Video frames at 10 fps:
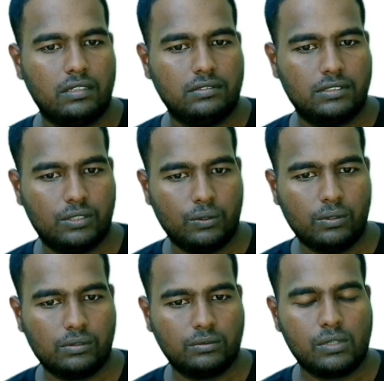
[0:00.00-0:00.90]

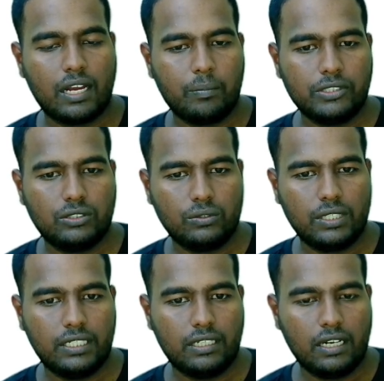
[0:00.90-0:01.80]
So what happens to
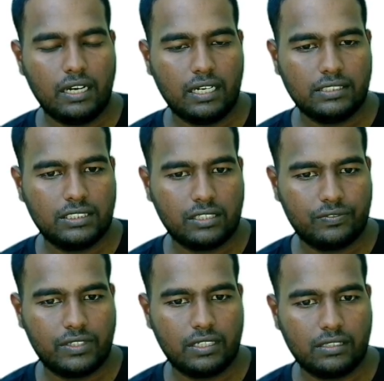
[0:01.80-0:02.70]
the internal energy
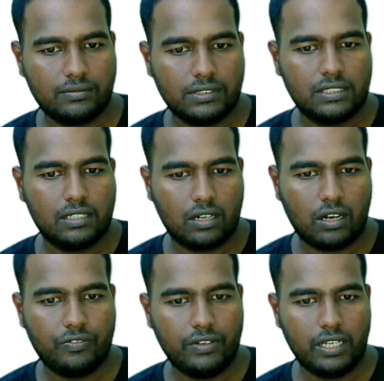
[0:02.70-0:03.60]
of the
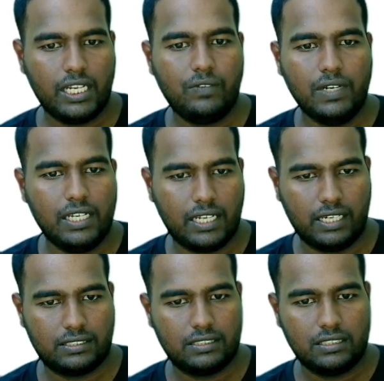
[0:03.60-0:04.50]
coffee? It will
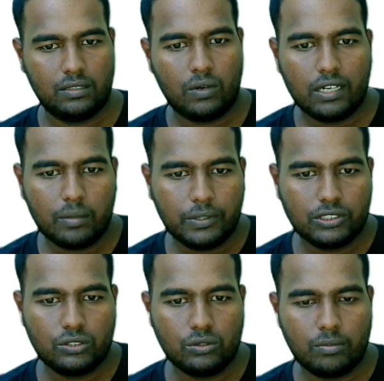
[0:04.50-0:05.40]
decrease. What
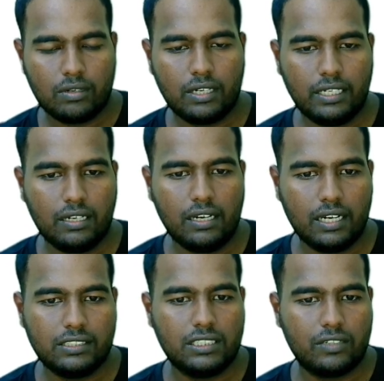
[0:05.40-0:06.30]
happens to internal
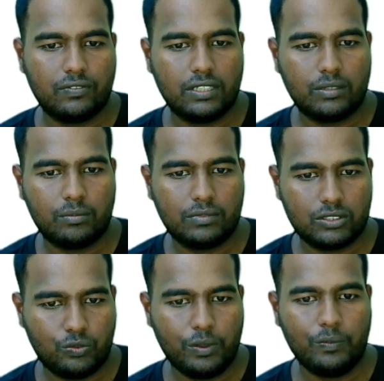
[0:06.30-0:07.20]
energy of the
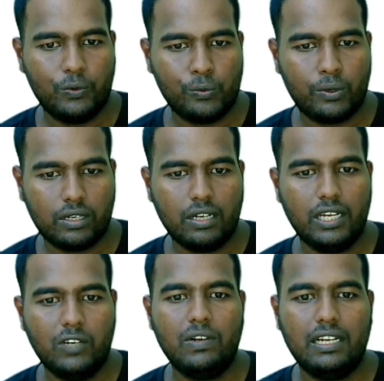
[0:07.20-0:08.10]
swimming pool water?
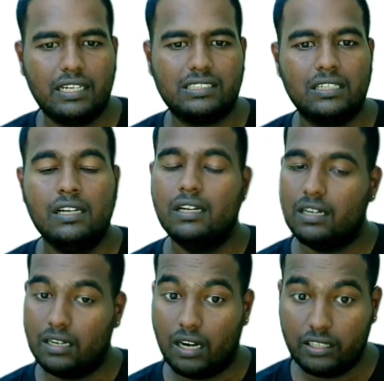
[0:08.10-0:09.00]
It will increase.
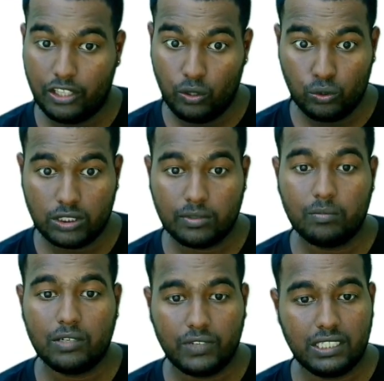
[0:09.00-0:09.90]
Not huge amount,
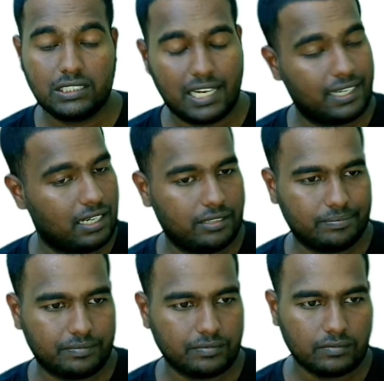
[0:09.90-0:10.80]
but very slightly.
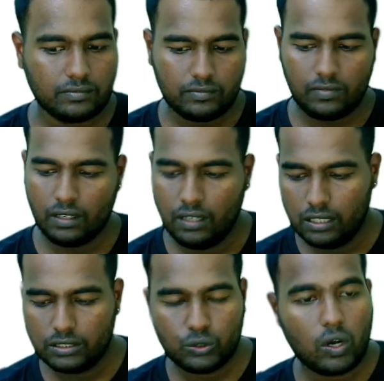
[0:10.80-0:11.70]

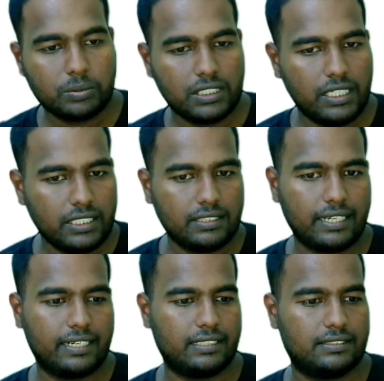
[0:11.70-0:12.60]
So option D is the
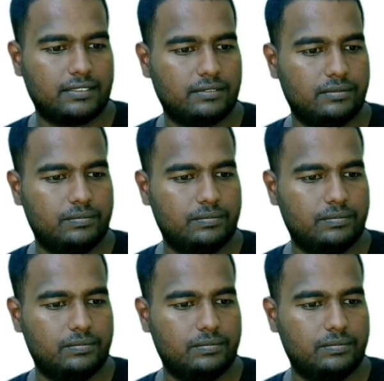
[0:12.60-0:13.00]
right answer.